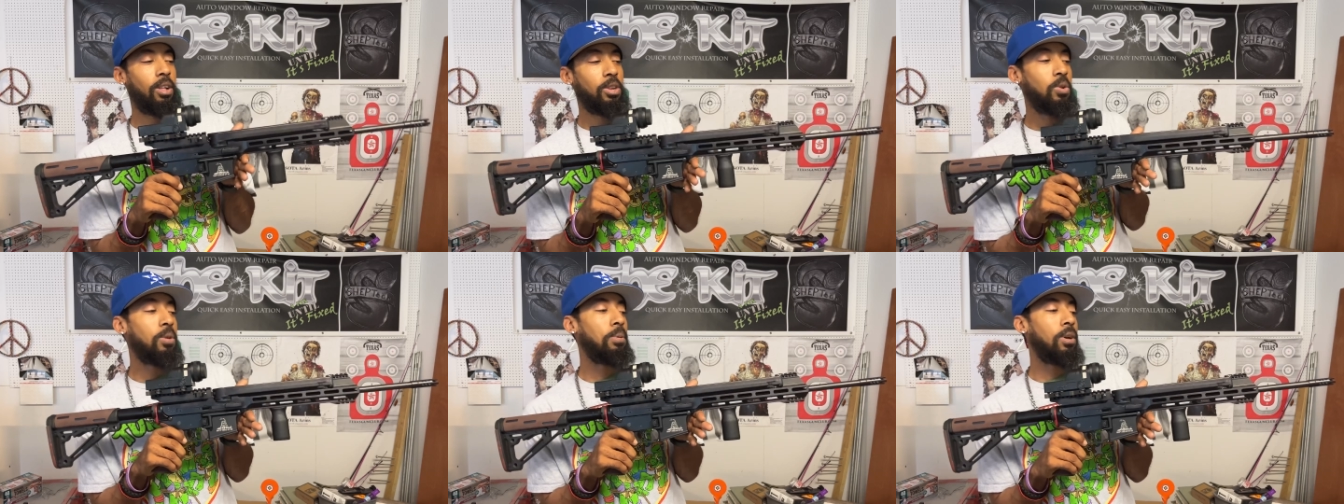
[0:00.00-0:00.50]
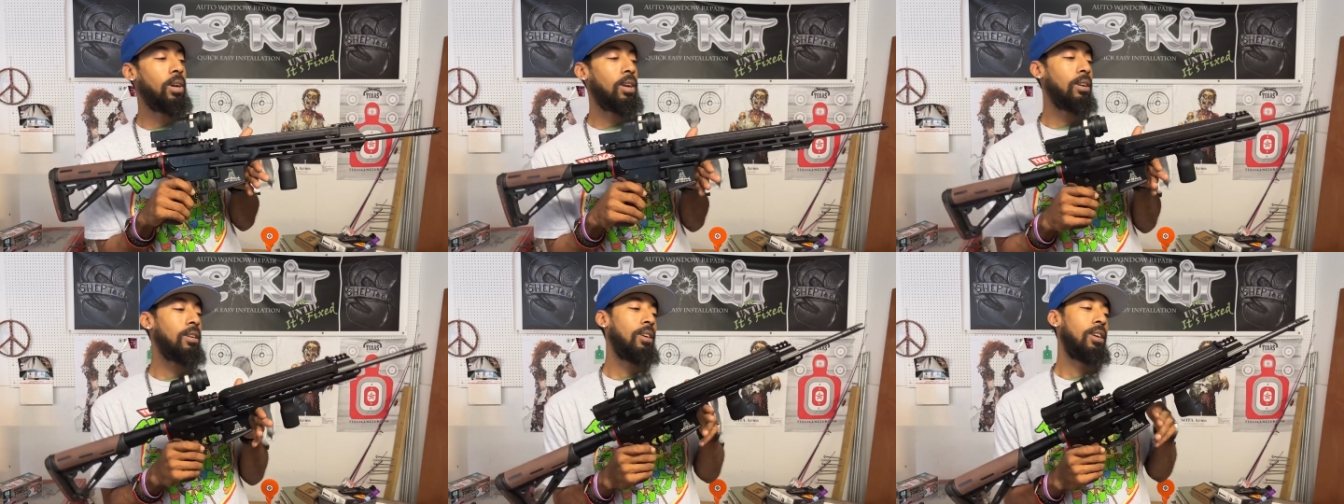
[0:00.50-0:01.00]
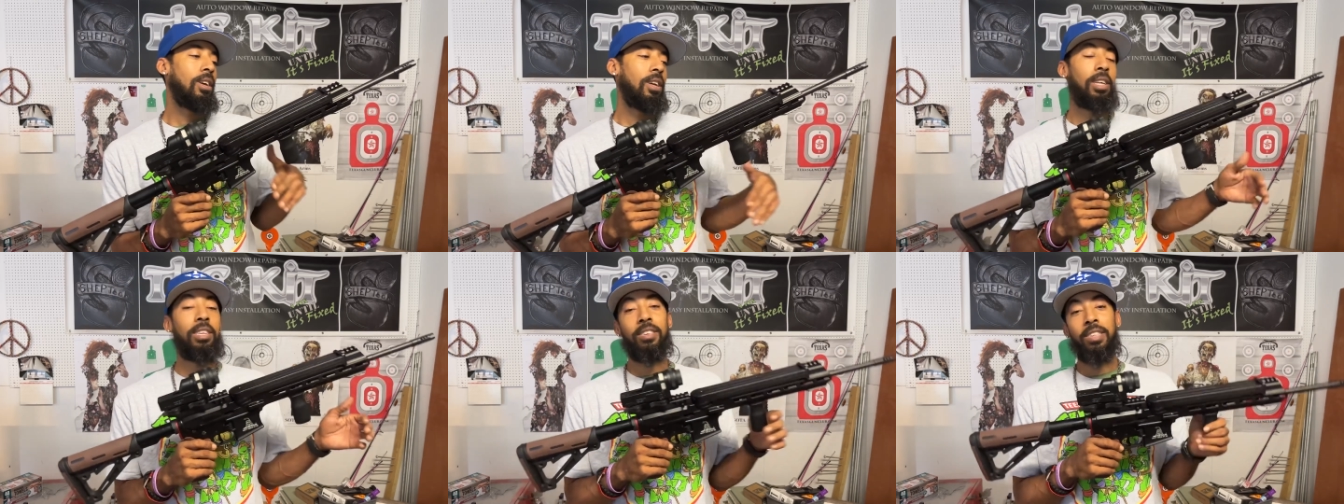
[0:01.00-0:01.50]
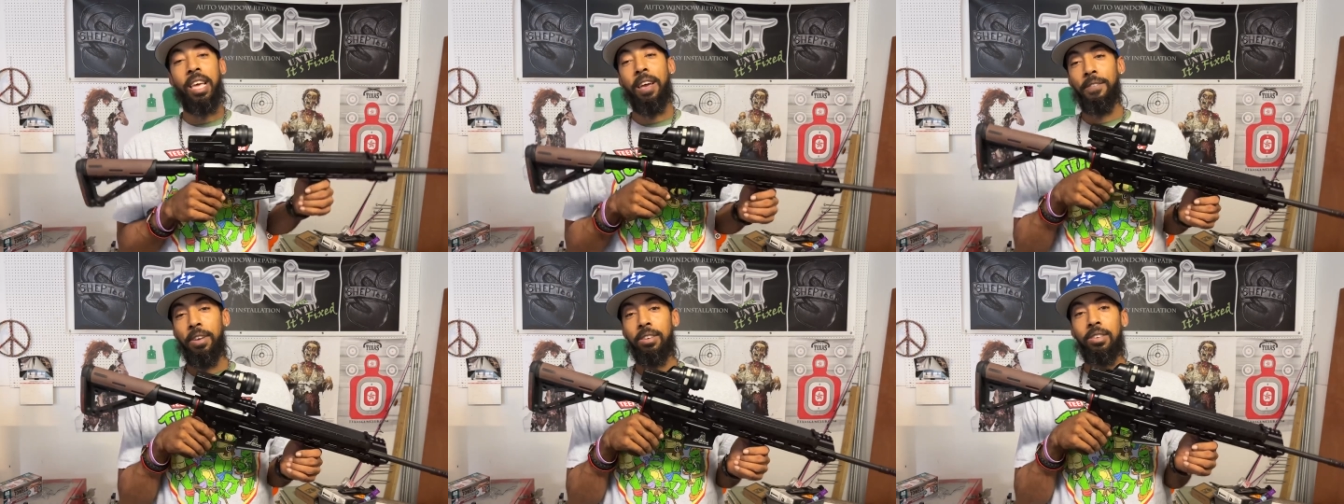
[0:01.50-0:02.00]
Duty player, this is the
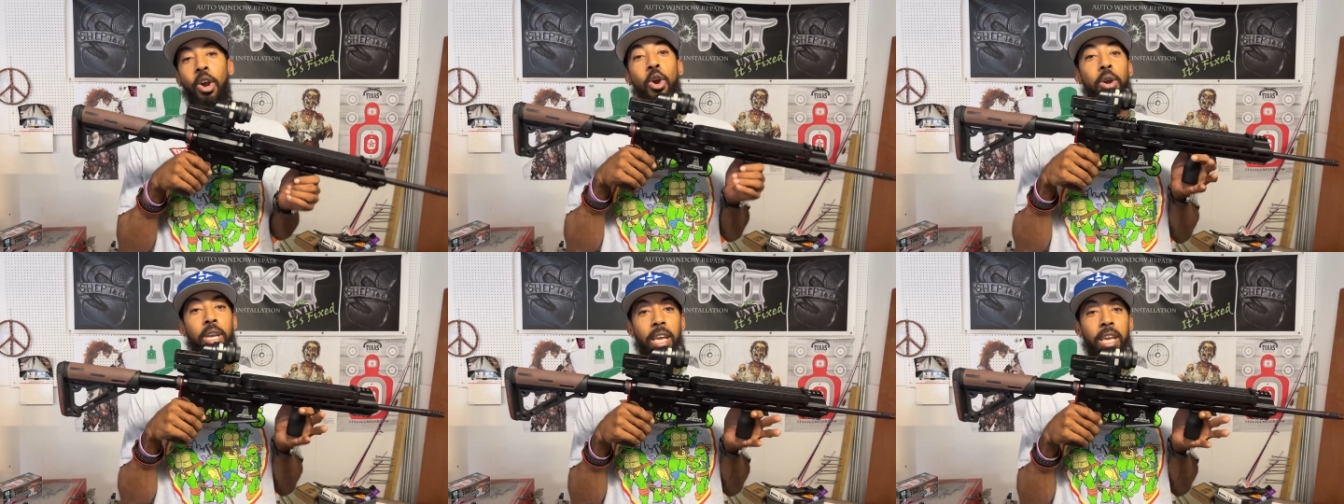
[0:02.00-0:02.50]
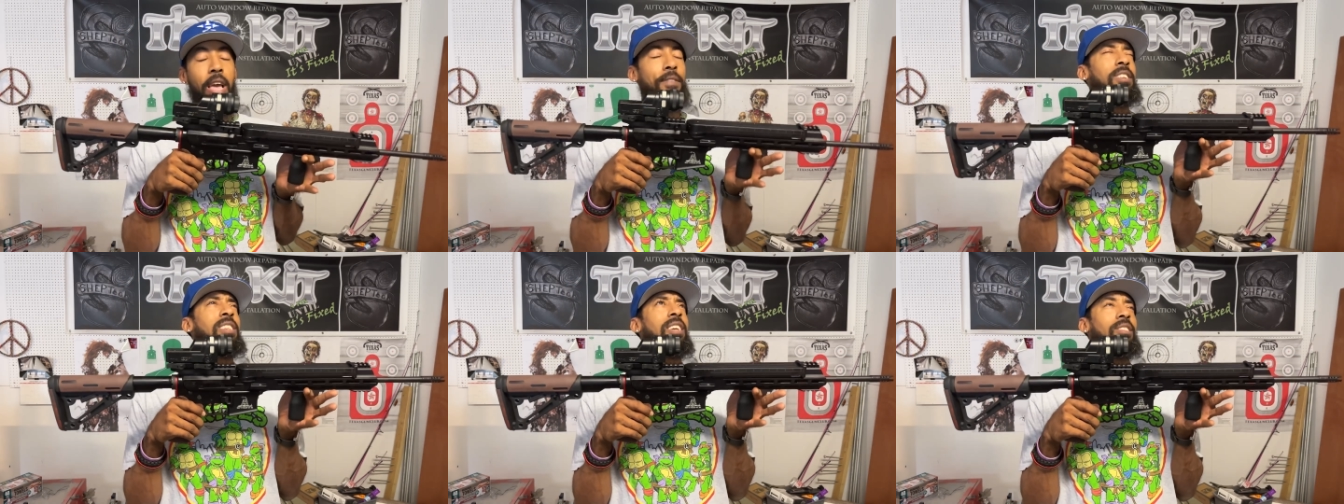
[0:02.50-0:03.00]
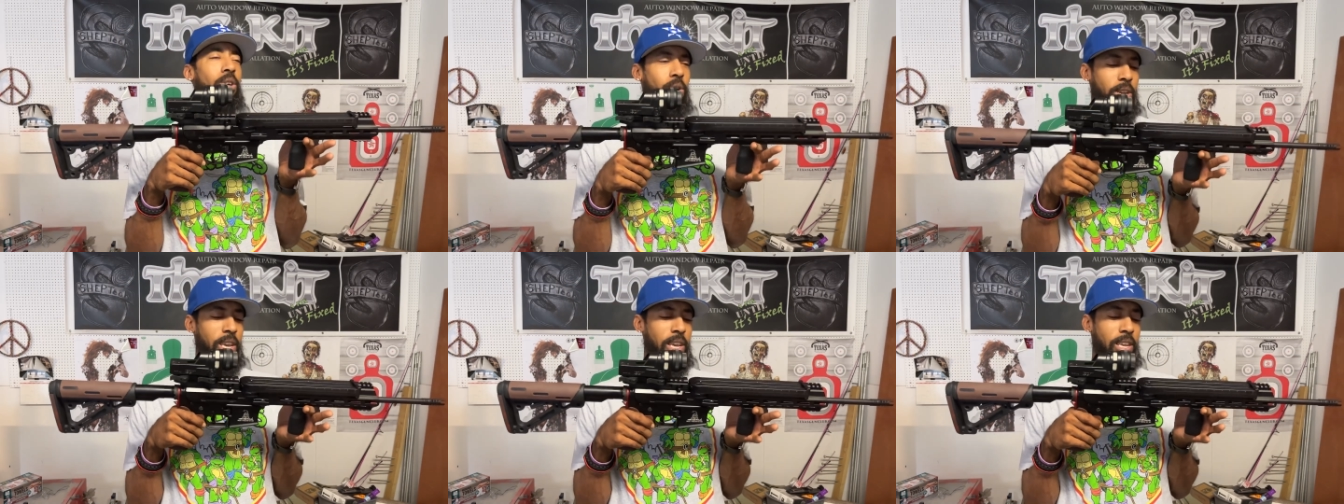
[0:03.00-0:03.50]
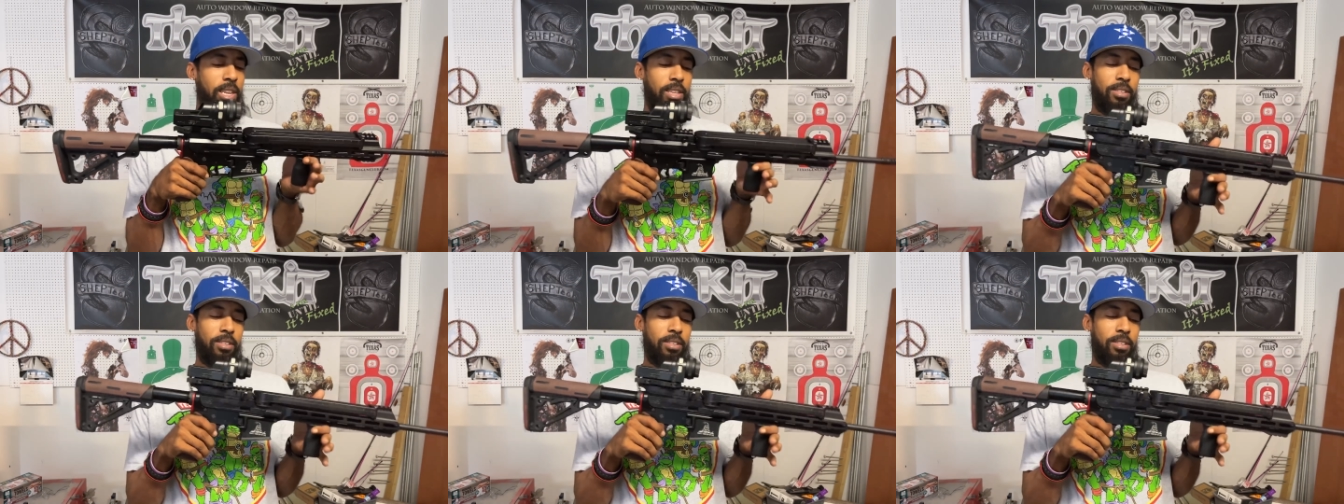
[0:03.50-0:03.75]
FSS Hurricane.